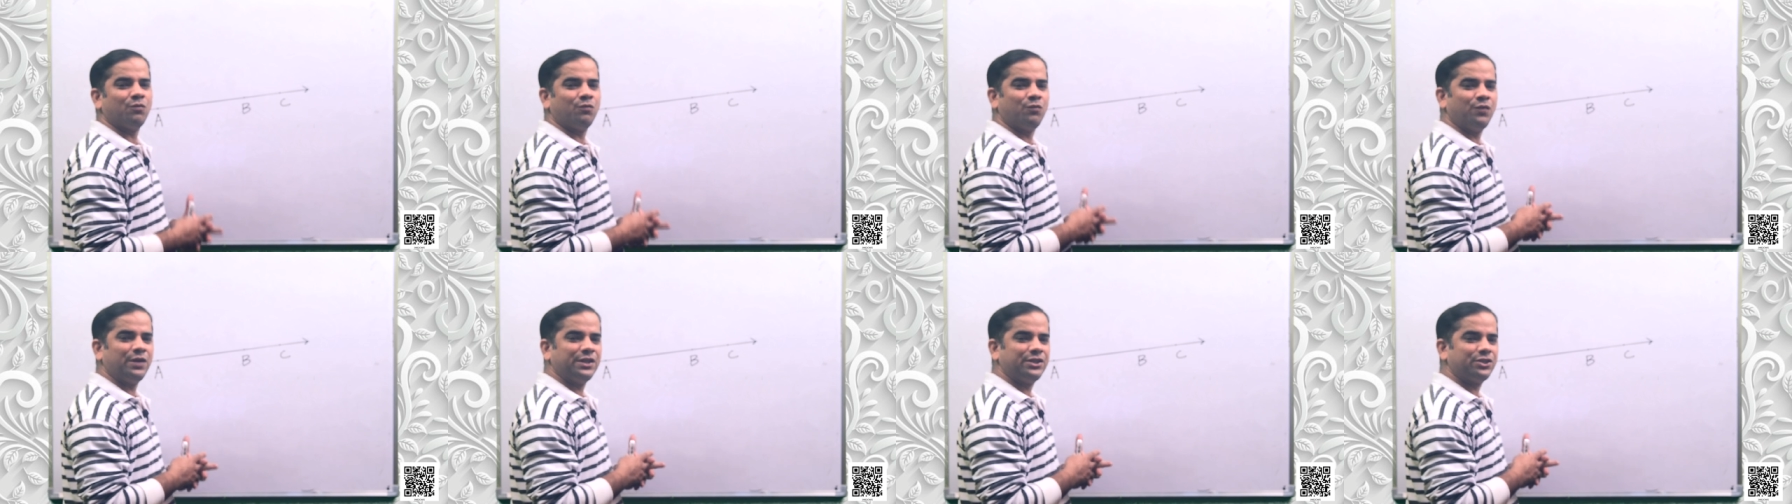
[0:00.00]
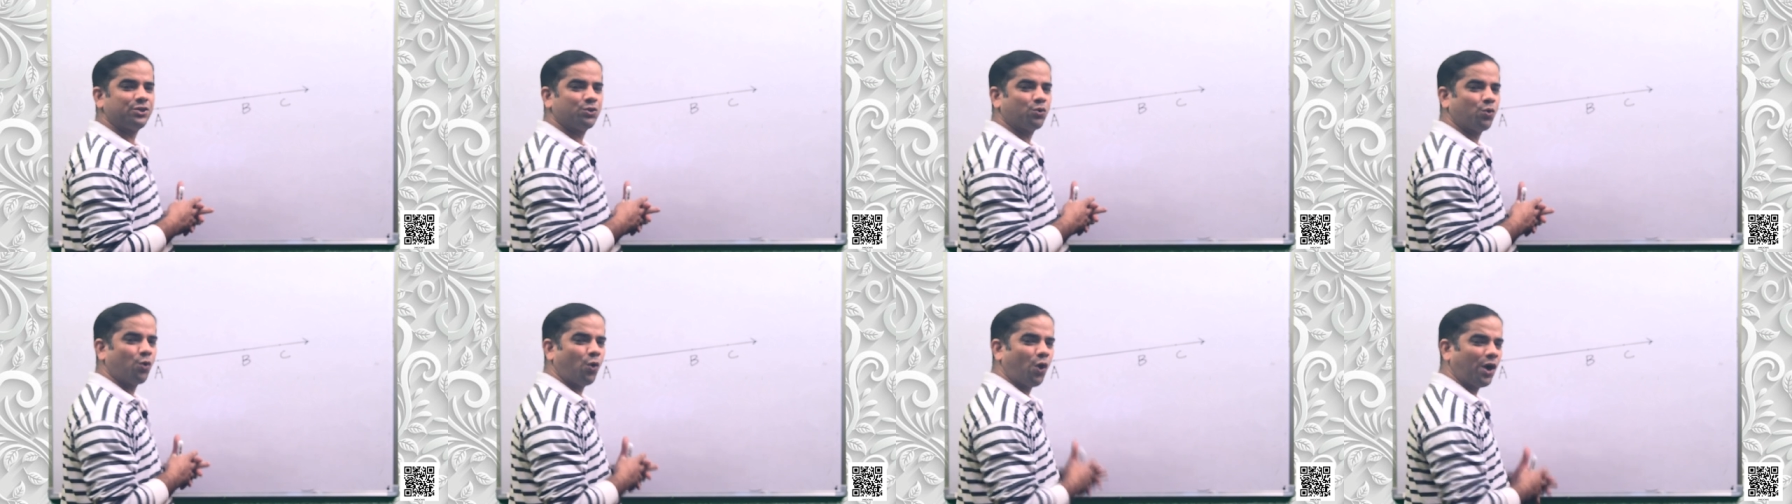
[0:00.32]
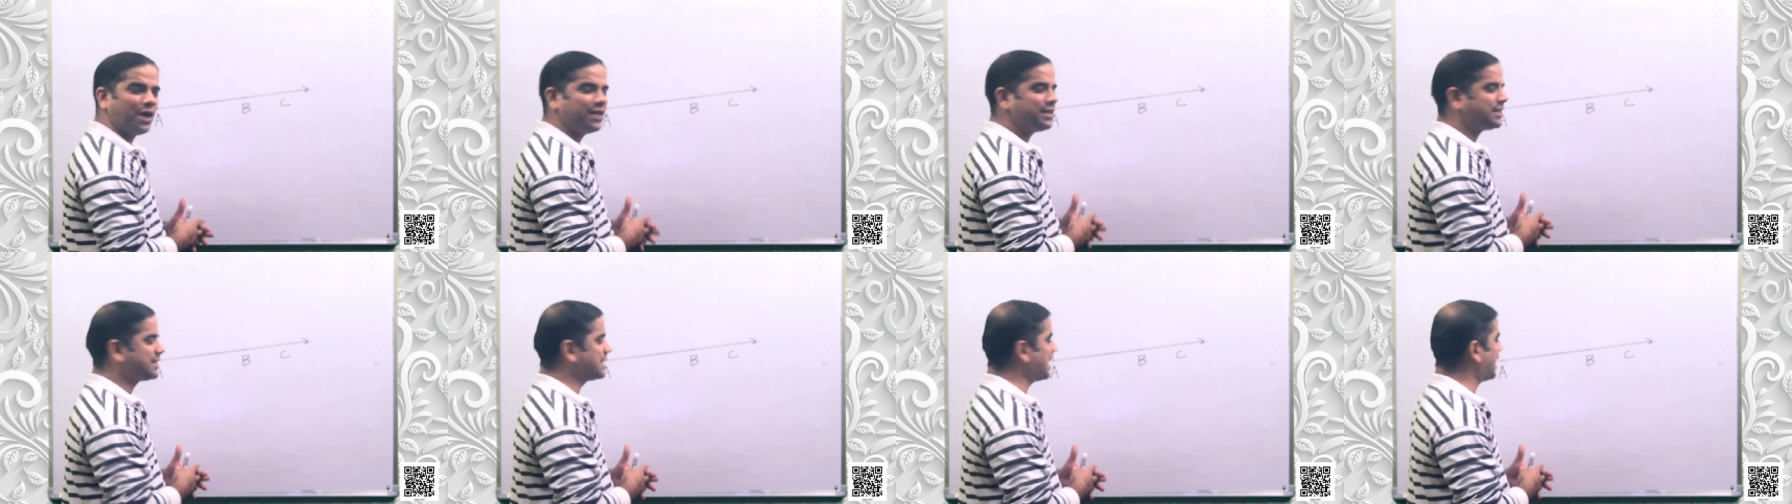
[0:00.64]
which
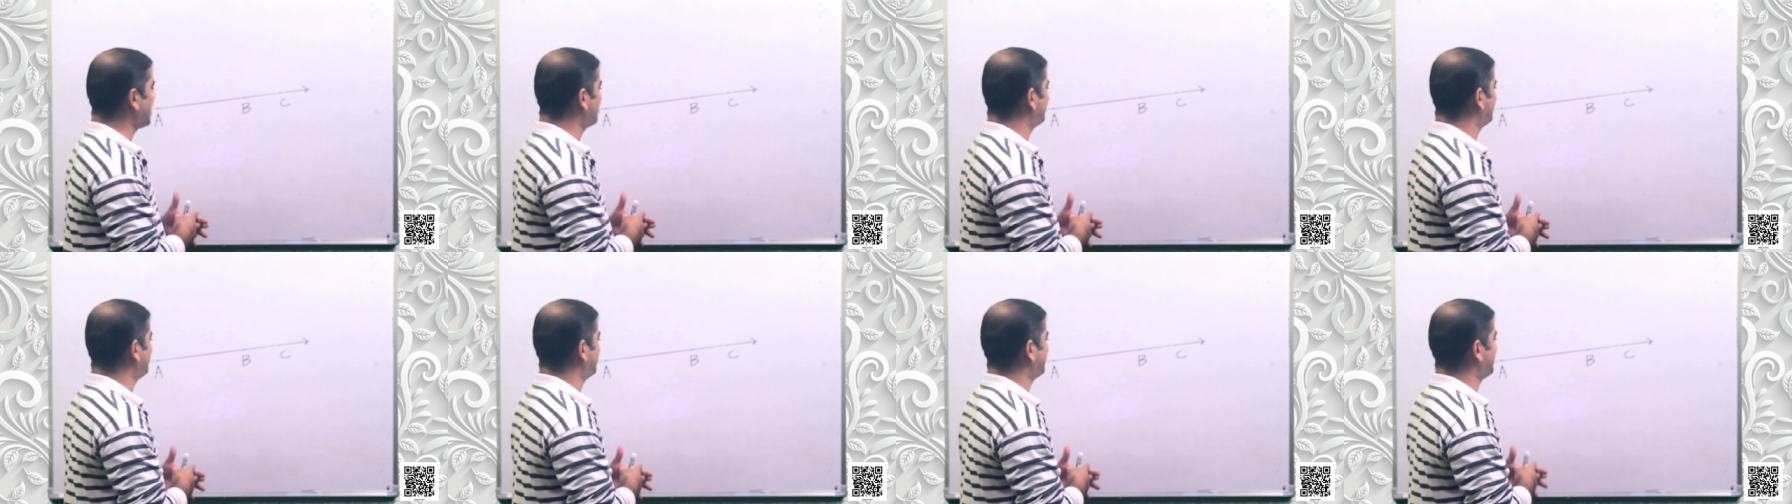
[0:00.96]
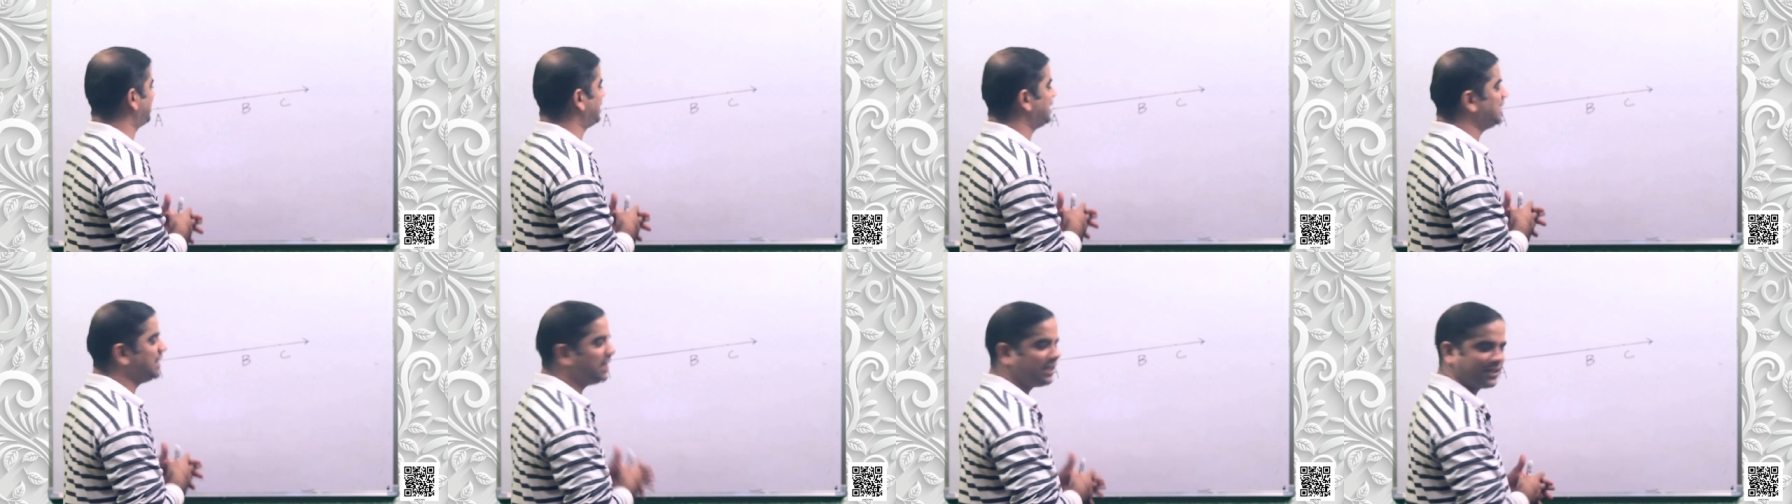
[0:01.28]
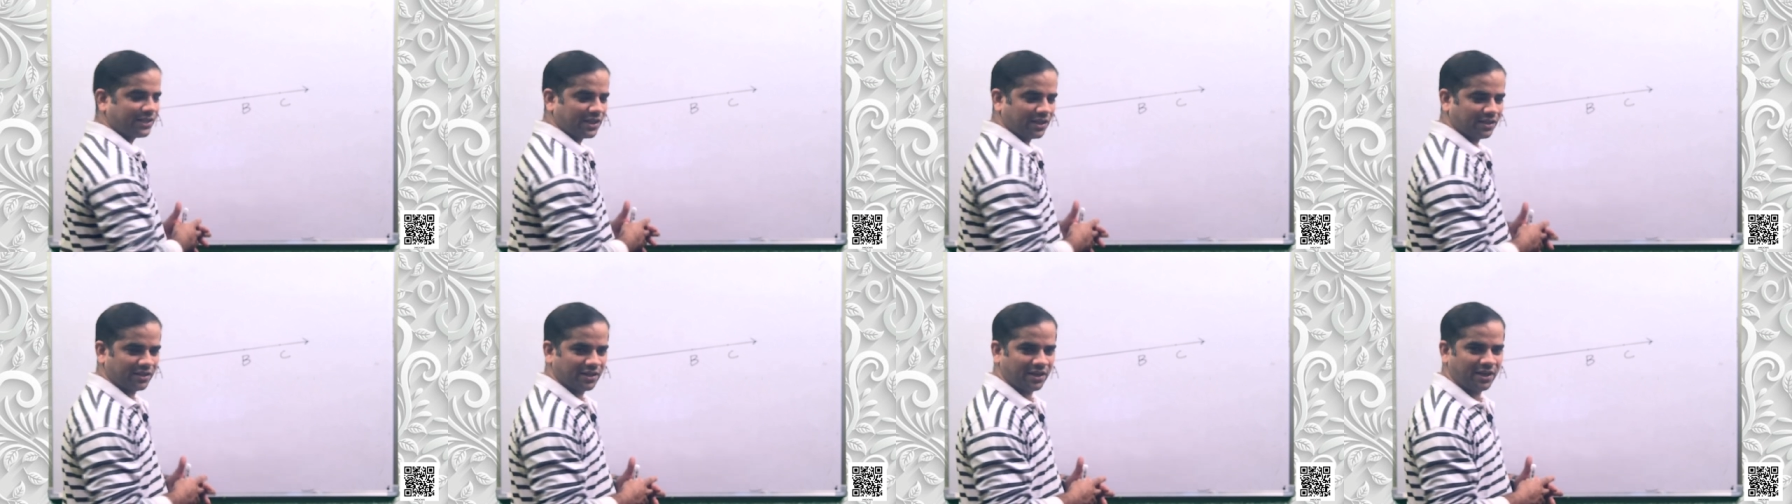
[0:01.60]
coincide with
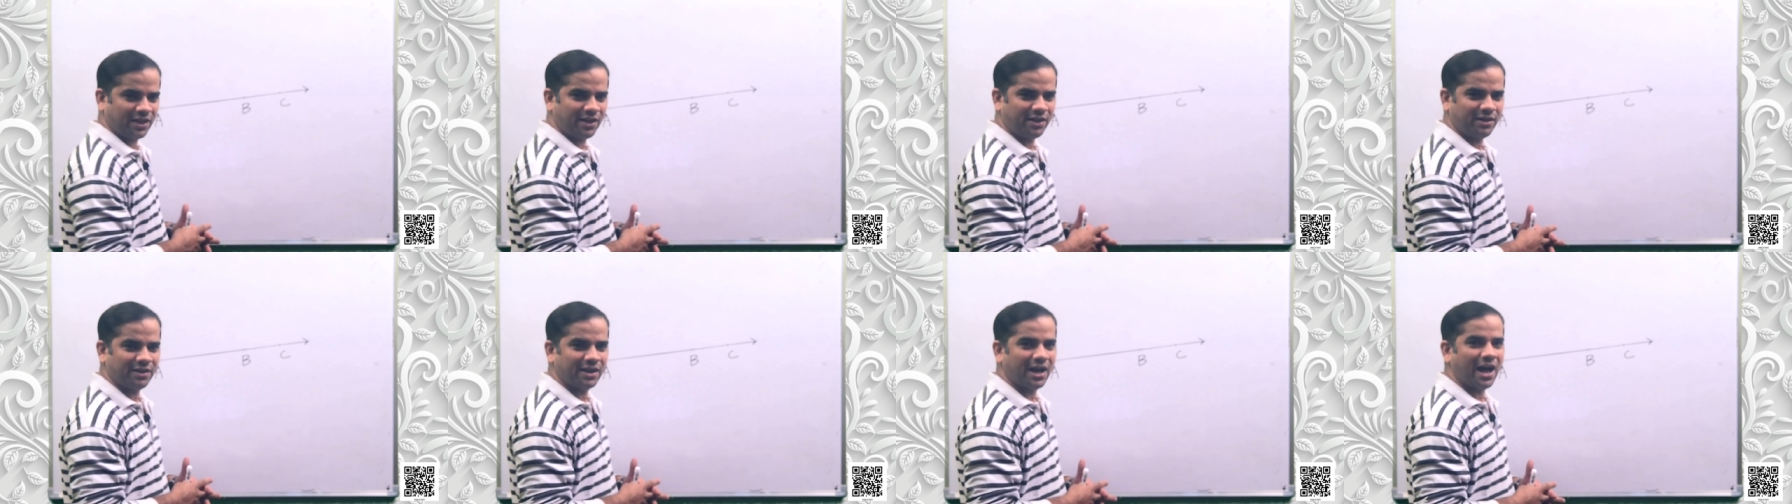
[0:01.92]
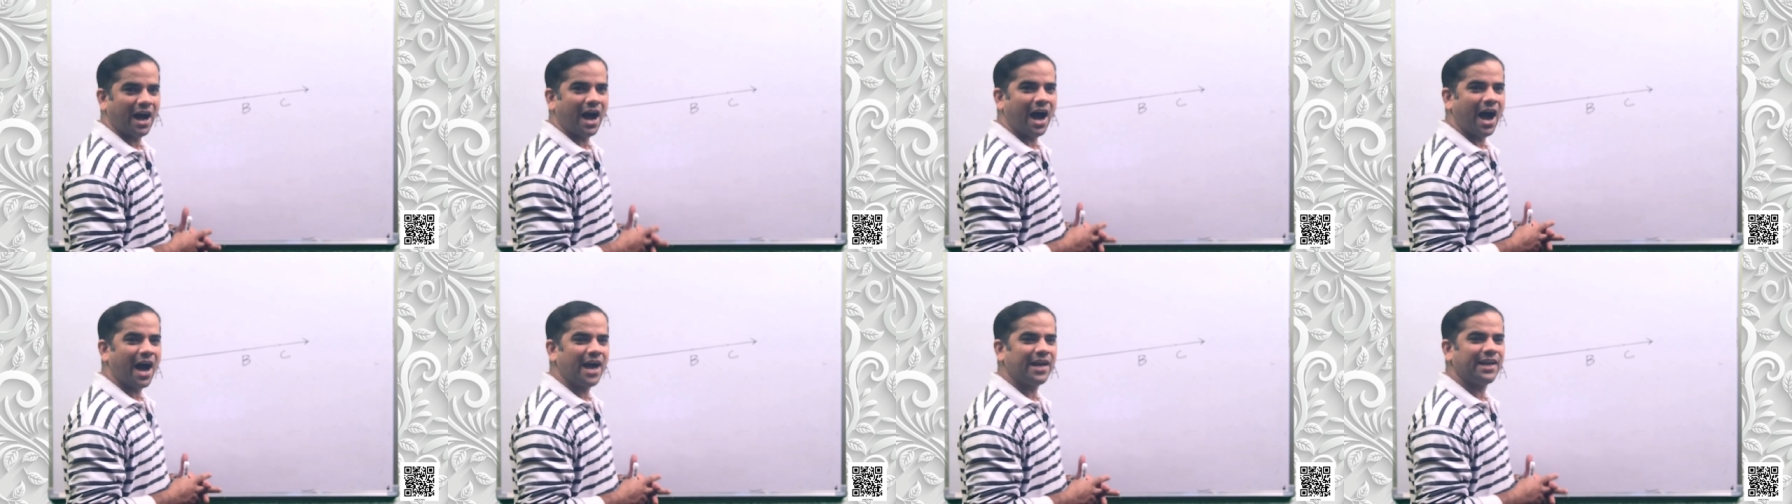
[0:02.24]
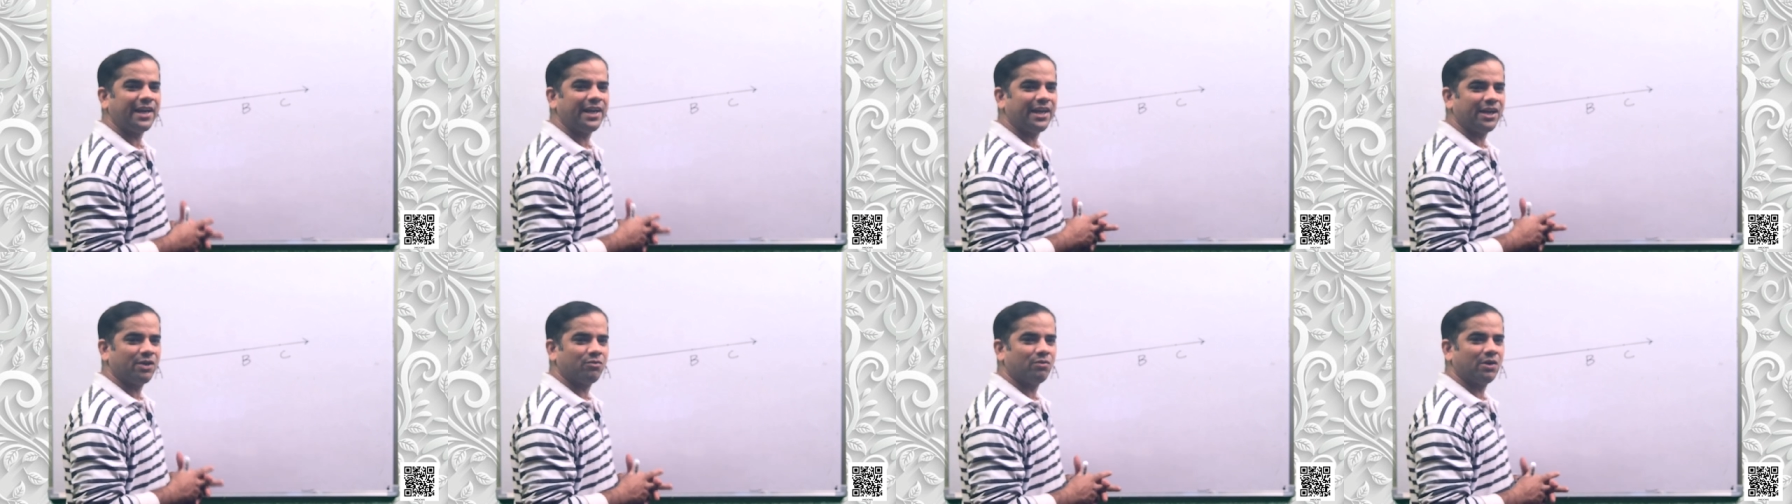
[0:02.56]
each other
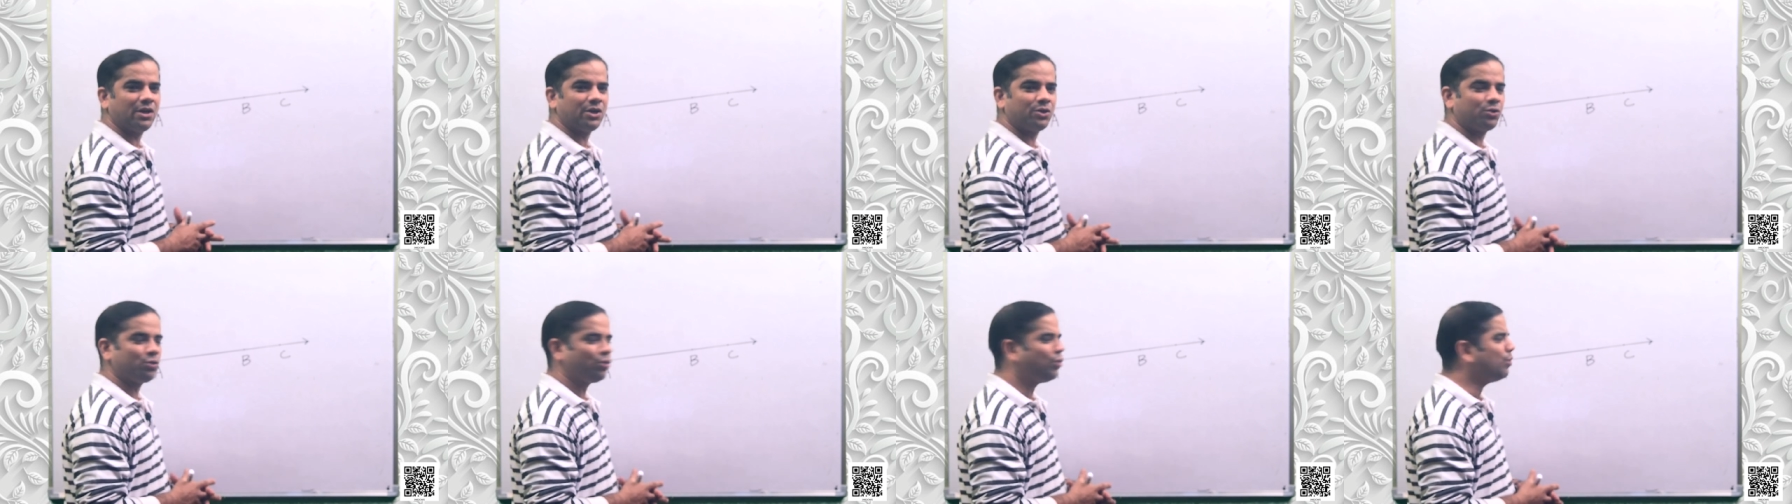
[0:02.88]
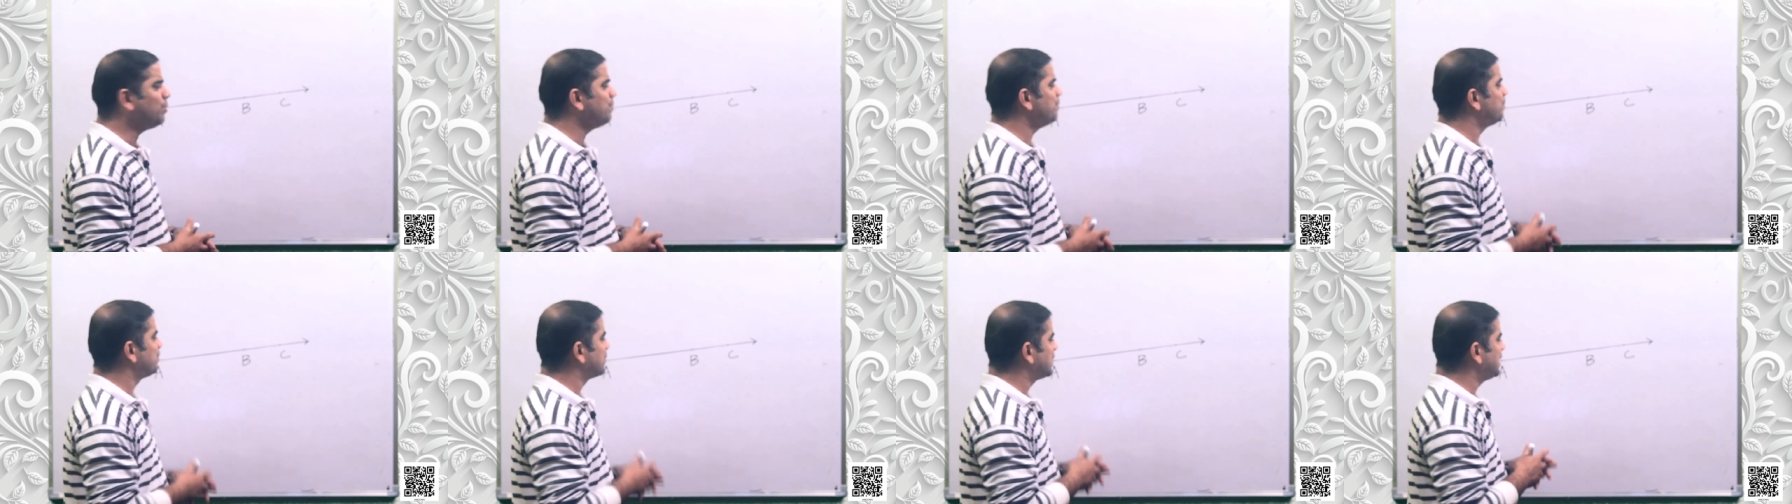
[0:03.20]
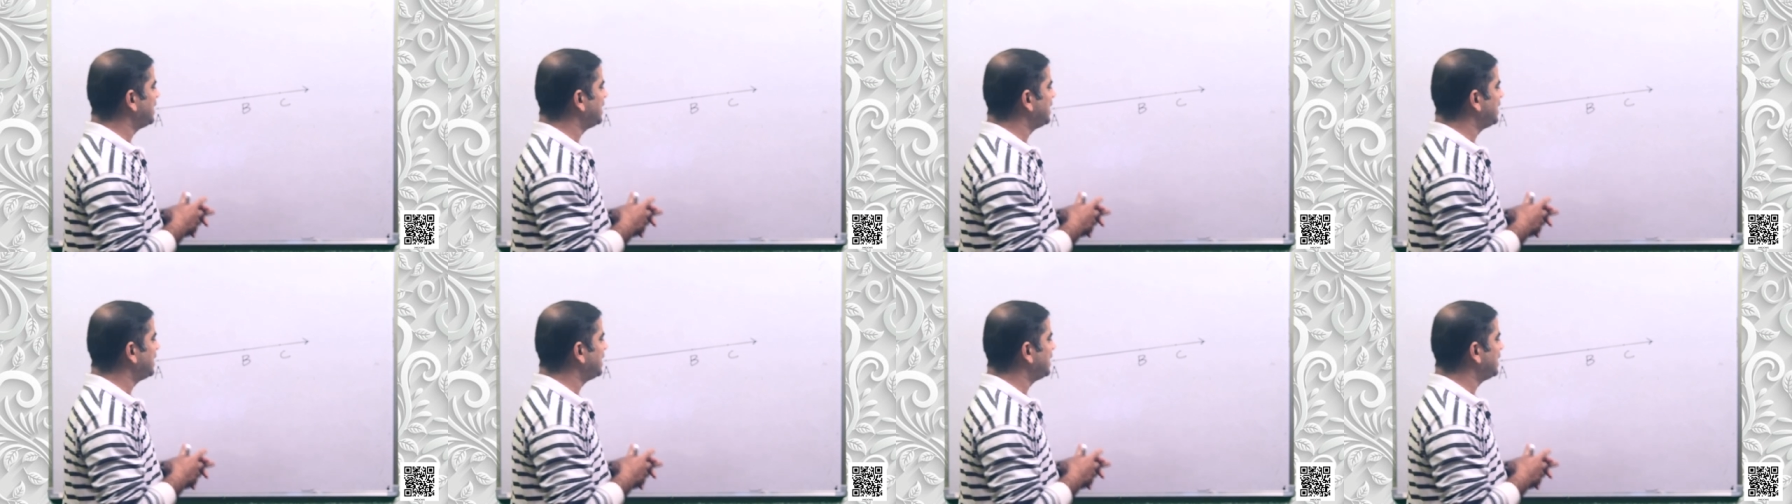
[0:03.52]
are equal to